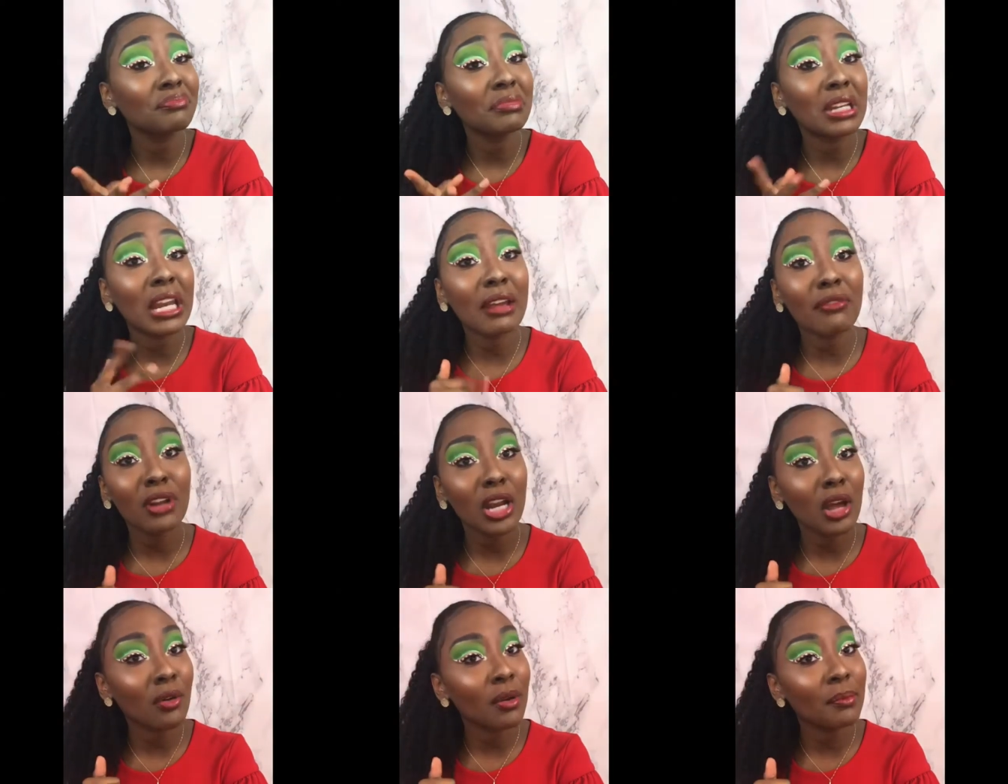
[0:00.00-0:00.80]
Never
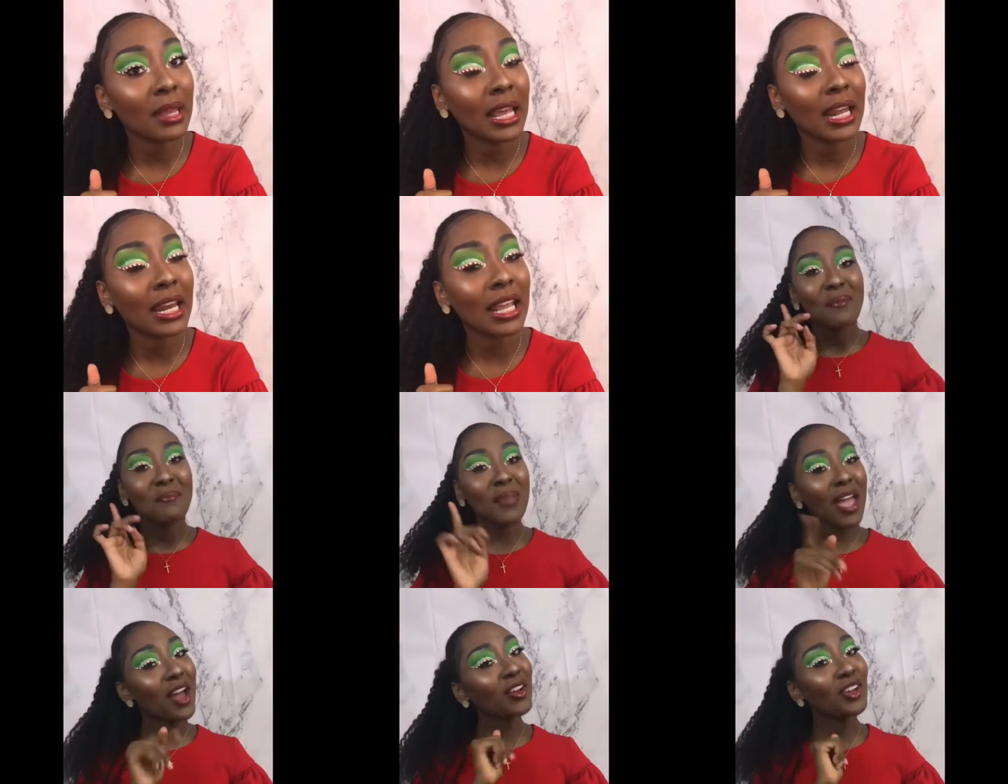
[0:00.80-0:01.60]
know with me, honey.
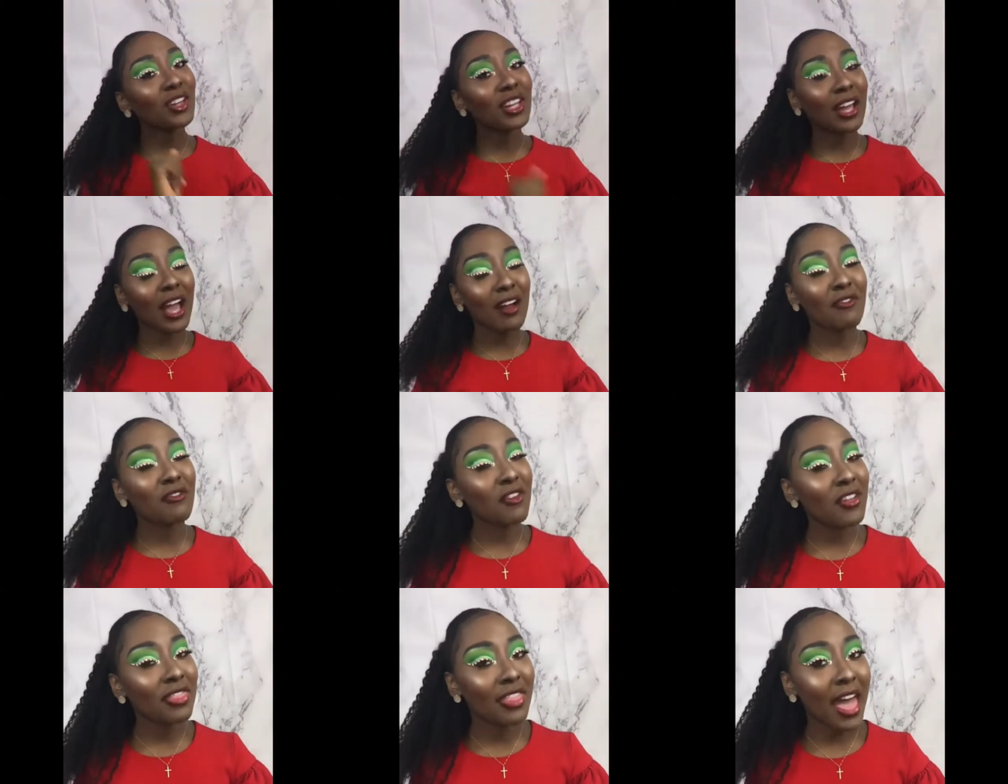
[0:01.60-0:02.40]
Be on the lookout
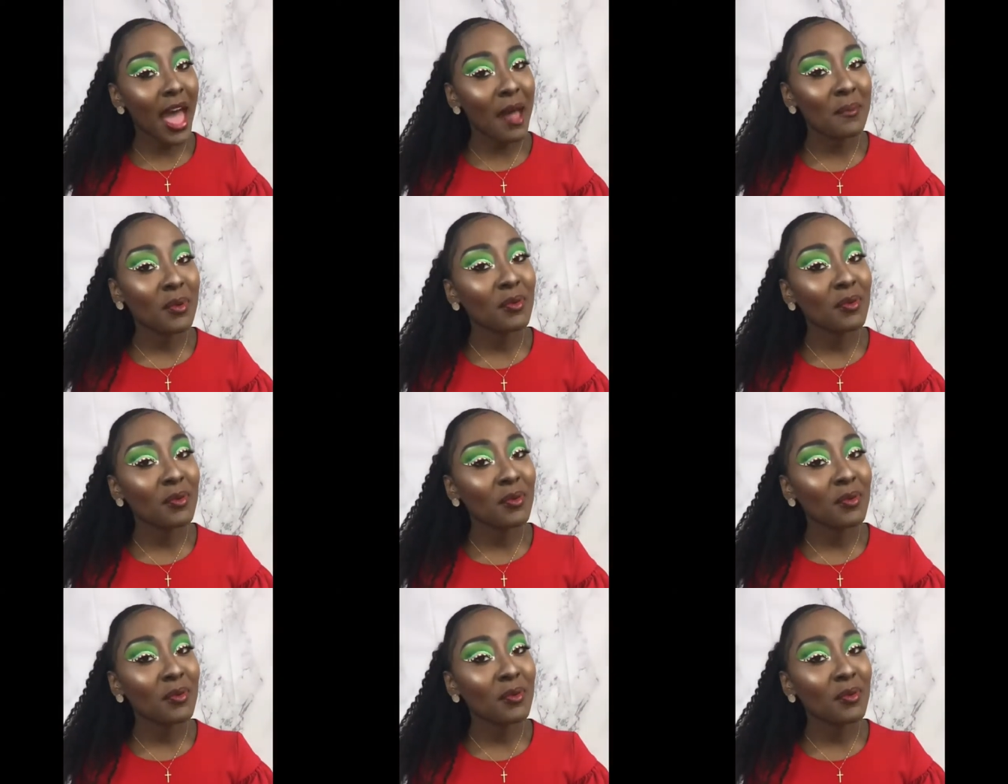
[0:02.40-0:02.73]
for that.